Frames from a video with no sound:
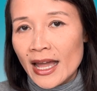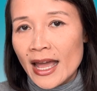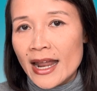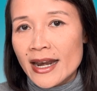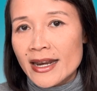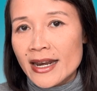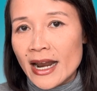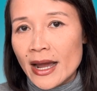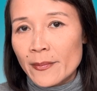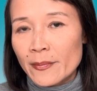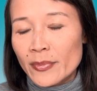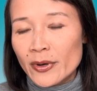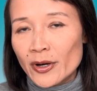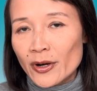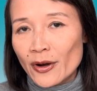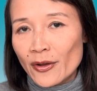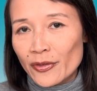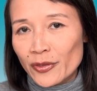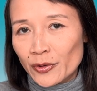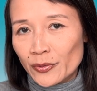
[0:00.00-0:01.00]

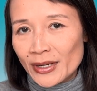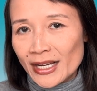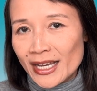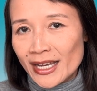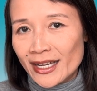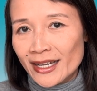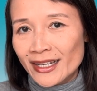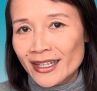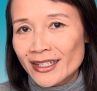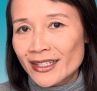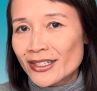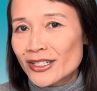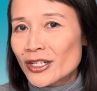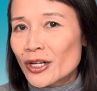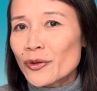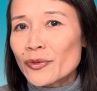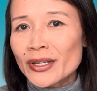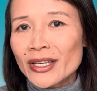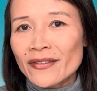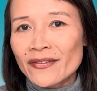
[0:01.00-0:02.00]
Number 3,
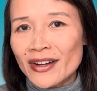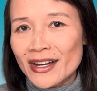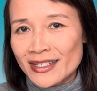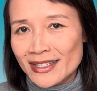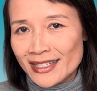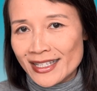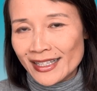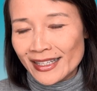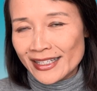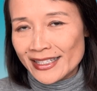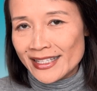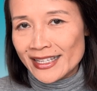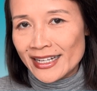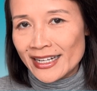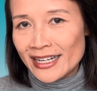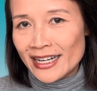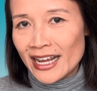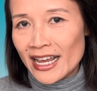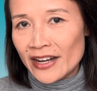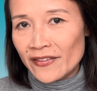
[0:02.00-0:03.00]
don't give
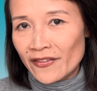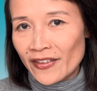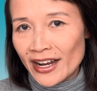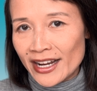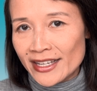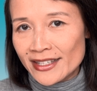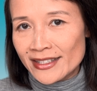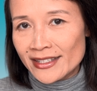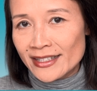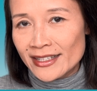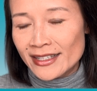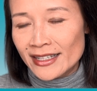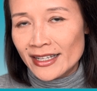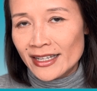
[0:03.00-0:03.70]
unsolicited advice.